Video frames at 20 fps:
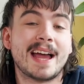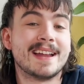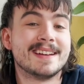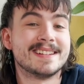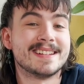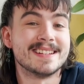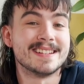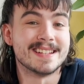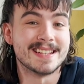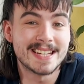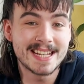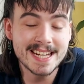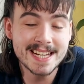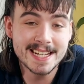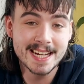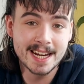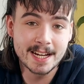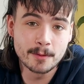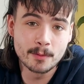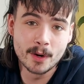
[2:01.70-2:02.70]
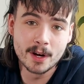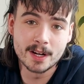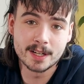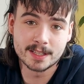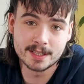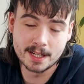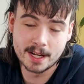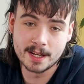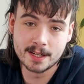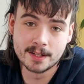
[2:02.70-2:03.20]
and didn't need any
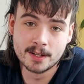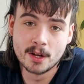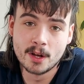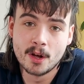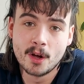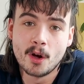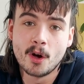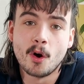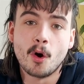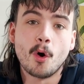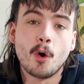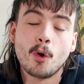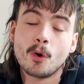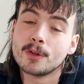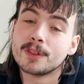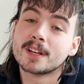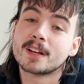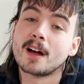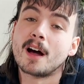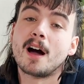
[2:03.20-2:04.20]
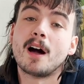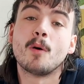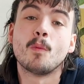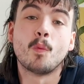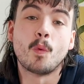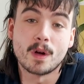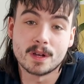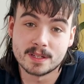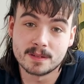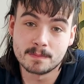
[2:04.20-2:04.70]
work done, or the car
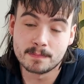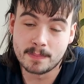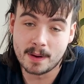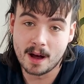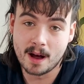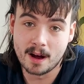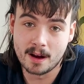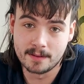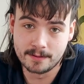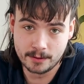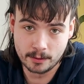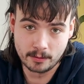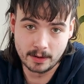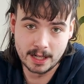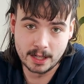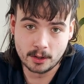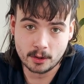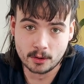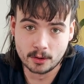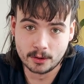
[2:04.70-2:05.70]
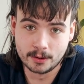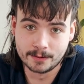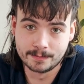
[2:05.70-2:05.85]
wasn't part of the recall.